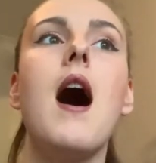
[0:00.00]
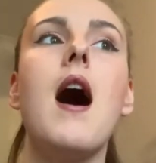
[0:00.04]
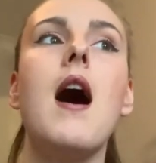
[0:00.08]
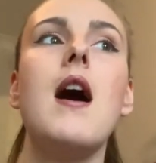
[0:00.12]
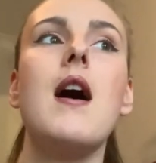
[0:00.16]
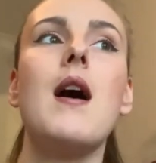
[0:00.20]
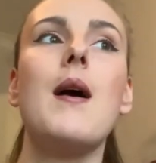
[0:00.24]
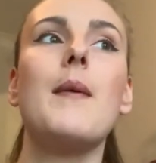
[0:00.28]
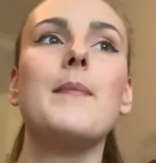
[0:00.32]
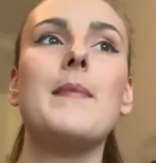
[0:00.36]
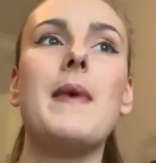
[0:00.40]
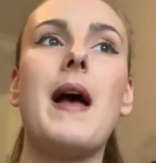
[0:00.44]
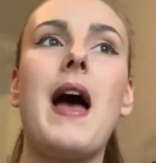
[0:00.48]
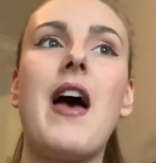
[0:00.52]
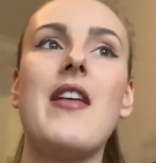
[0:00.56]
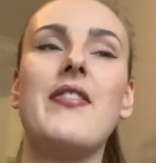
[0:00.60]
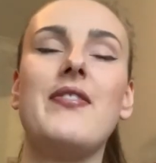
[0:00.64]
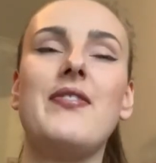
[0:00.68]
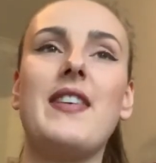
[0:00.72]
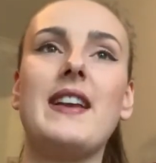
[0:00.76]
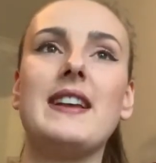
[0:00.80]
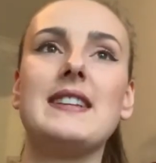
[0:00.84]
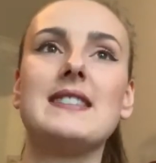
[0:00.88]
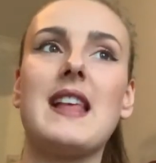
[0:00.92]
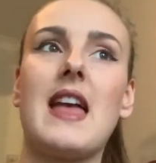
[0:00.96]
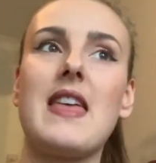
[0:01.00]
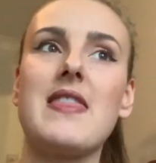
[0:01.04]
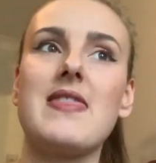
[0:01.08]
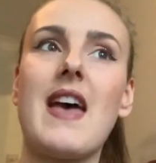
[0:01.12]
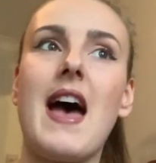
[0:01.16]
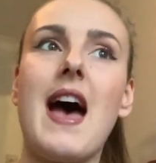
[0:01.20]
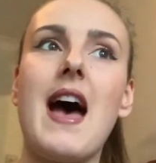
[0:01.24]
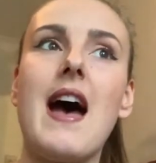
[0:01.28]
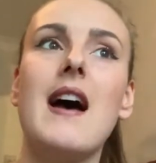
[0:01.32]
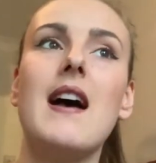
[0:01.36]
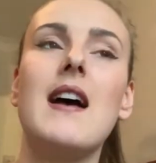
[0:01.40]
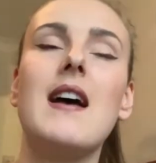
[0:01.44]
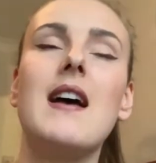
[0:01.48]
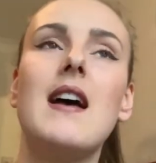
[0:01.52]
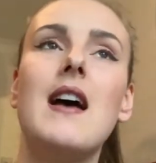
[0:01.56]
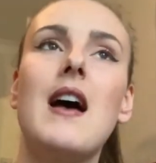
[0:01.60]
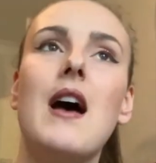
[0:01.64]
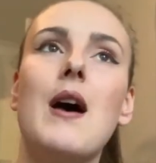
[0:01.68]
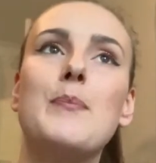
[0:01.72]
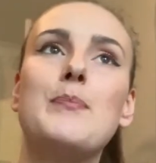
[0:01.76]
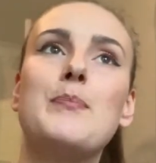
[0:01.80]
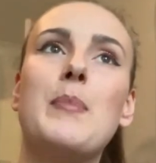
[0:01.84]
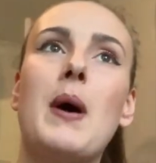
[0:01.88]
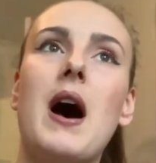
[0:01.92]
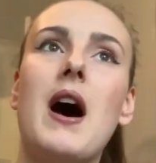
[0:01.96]
um, and things like that
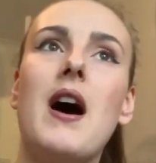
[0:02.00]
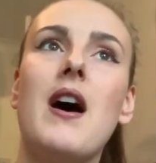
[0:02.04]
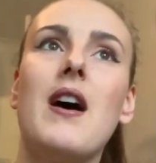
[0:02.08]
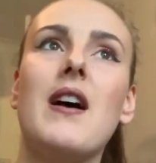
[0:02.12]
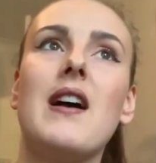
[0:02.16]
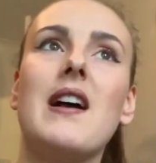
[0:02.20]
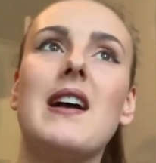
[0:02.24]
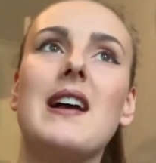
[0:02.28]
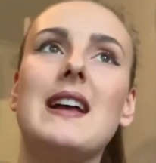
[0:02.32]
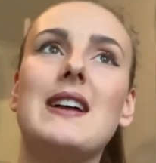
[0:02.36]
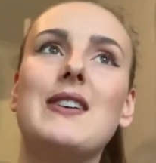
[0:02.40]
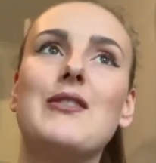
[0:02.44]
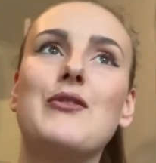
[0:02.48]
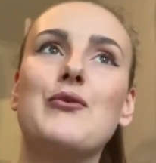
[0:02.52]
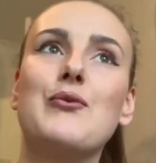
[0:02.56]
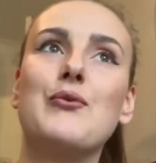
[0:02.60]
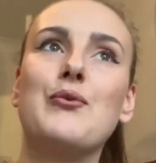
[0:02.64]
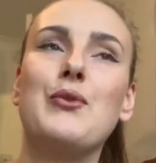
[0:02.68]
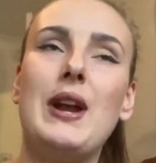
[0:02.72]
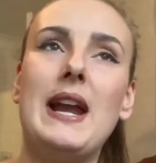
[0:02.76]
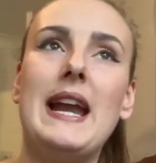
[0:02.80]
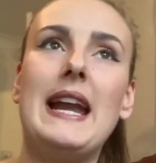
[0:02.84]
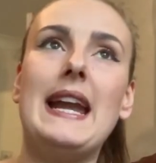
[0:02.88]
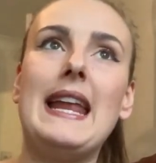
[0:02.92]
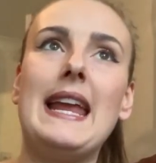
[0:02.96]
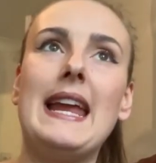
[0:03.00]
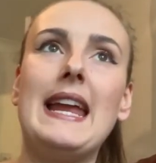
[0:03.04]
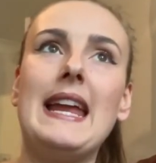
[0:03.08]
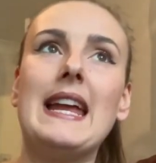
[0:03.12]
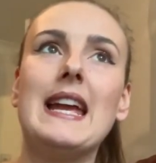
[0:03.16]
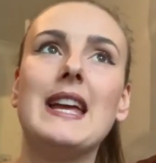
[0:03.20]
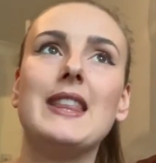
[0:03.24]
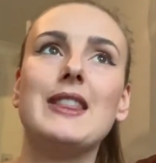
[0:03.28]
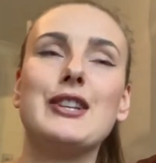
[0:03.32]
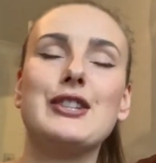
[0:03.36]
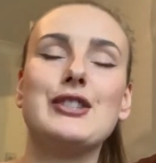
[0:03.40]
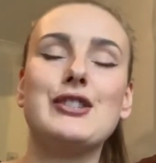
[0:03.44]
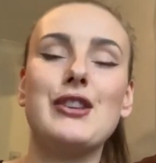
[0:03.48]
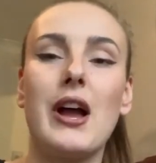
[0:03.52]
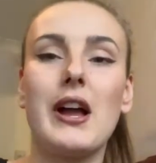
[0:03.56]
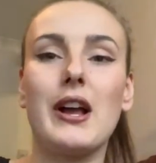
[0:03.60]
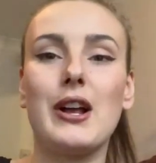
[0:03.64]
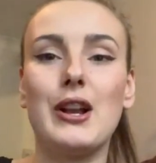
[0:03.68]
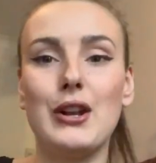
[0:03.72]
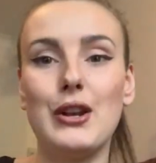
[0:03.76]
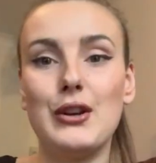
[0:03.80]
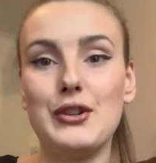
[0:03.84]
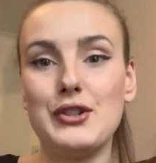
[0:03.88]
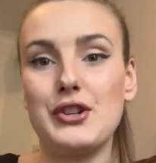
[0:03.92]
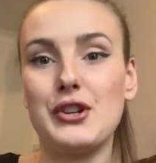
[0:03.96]
but really the
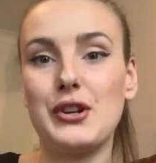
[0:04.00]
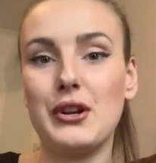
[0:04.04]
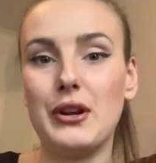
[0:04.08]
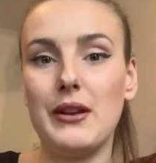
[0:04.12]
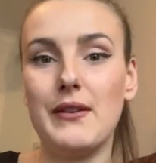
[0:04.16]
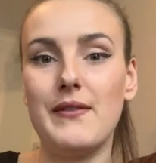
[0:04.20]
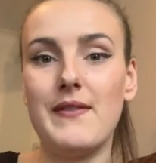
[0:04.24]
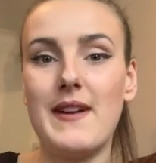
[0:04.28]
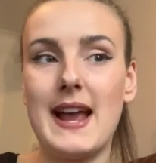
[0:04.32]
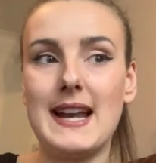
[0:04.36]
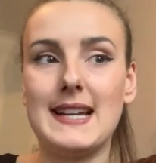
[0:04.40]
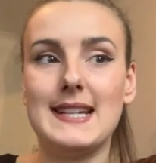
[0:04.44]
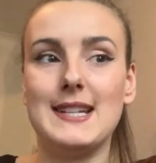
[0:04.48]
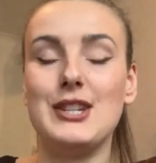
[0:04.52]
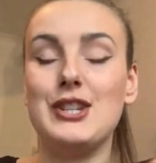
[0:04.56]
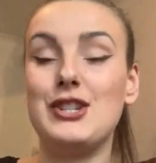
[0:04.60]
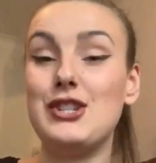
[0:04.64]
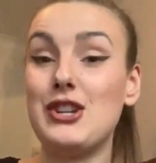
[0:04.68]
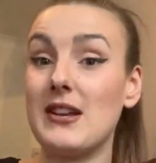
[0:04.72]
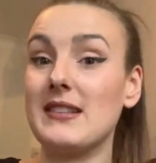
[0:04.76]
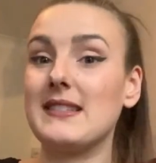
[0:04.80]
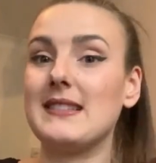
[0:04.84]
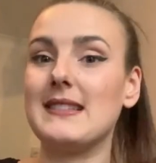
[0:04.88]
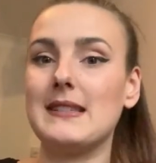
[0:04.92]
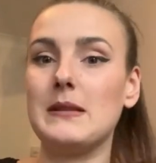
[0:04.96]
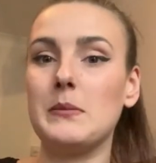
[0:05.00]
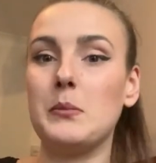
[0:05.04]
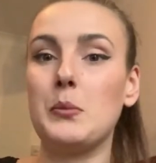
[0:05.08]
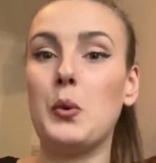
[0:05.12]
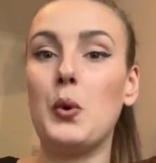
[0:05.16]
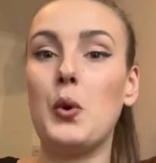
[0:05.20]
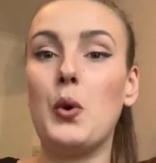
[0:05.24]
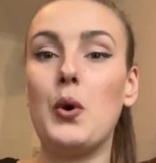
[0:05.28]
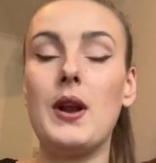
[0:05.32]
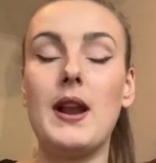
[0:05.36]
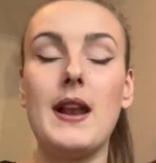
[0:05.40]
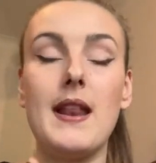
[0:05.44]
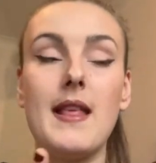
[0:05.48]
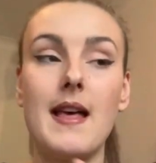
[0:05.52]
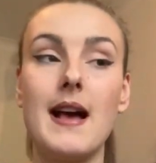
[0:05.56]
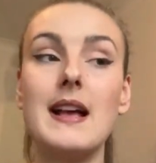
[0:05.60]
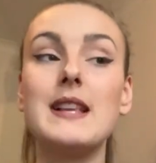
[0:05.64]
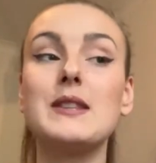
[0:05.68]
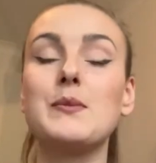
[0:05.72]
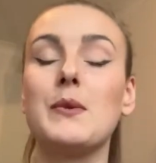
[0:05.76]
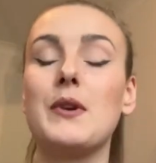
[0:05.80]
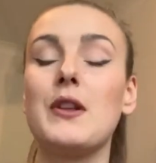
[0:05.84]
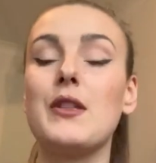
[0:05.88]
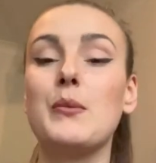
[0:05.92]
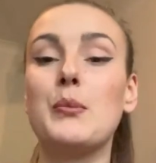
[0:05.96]
psychological effect is just as important and
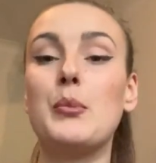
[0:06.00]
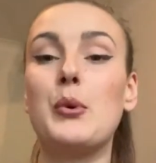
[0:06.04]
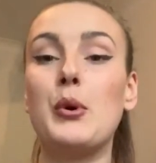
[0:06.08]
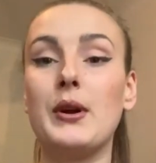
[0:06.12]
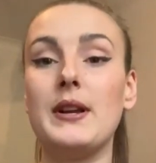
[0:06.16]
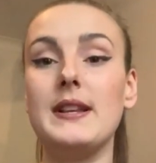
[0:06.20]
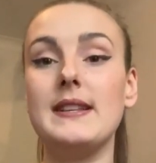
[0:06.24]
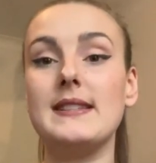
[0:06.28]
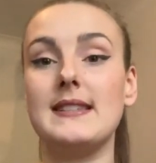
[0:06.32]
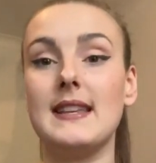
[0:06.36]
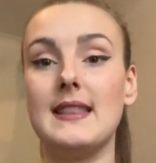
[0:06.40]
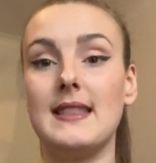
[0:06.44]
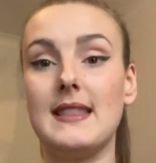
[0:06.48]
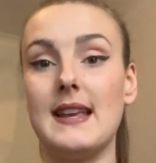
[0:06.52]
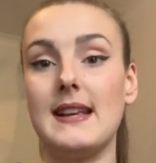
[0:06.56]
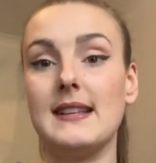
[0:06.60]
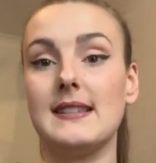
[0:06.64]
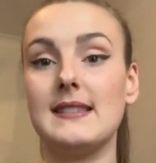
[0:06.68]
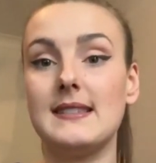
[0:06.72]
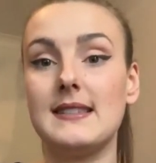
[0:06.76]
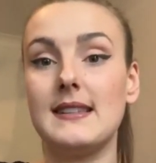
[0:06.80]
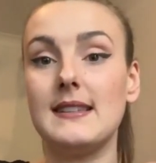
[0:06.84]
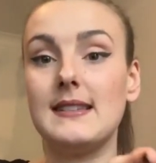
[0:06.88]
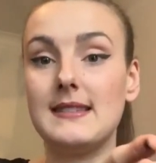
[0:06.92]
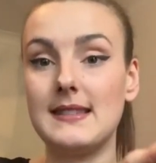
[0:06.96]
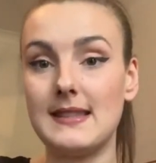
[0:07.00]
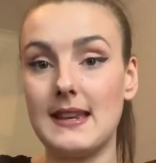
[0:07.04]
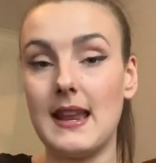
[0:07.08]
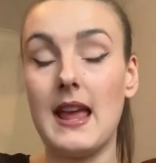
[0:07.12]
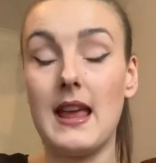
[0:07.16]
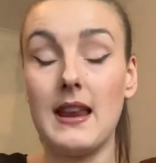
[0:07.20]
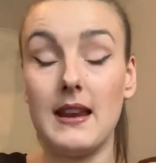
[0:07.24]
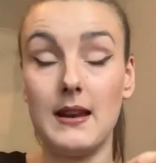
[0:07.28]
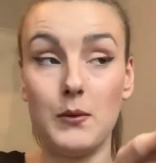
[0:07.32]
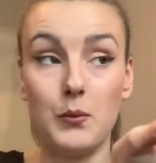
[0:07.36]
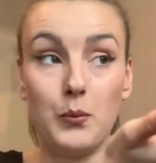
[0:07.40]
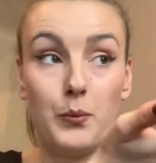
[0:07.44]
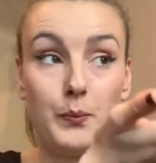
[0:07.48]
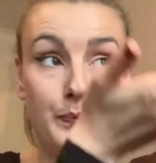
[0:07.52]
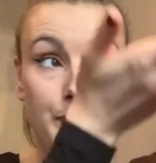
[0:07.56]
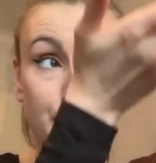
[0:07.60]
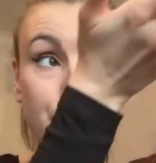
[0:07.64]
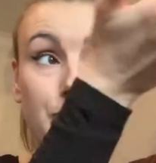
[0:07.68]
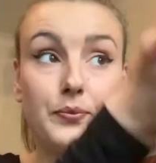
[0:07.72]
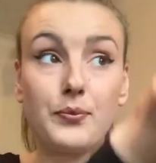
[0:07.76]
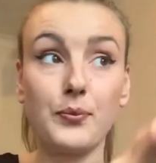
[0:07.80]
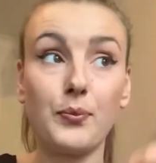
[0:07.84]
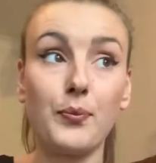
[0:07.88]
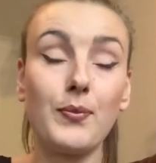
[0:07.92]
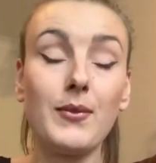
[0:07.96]
that's one of the points in this in
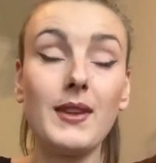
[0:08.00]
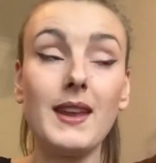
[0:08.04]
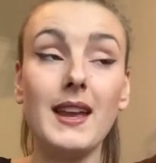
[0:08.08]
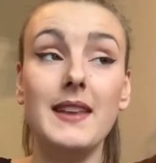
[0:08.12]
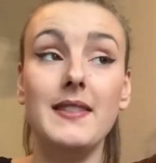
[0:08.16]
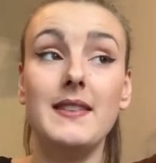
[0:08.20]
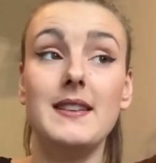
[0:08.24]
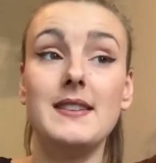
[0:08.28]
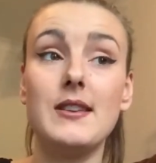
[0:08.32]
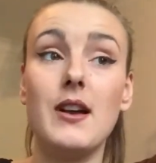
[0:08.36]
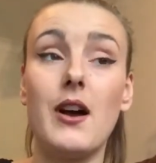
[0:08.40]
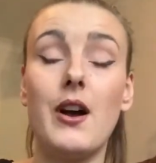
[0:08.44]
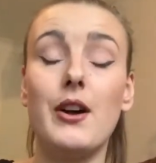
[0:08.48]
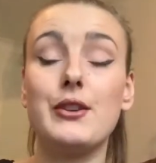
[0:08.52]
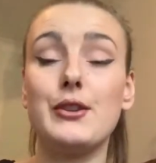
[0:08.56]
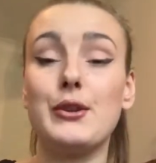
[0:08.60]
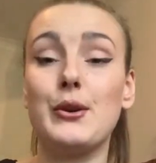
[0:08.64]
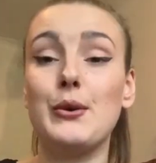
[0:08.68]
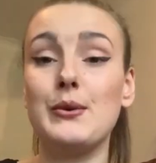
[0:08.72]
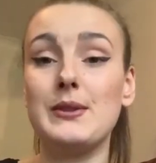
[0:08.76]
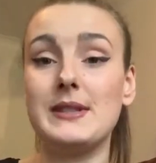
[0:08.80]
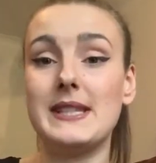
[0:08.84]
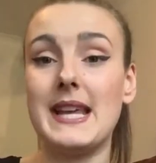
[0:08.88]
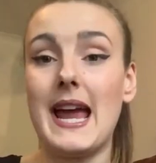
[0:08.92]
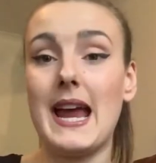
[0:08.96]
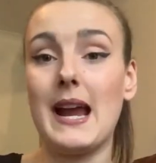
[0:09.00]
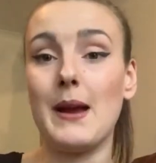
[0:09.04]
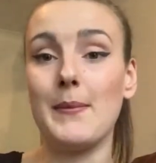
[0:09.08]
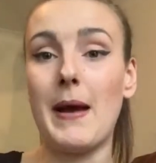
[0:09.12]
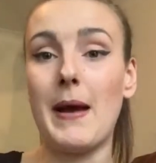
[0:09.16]
in this article saying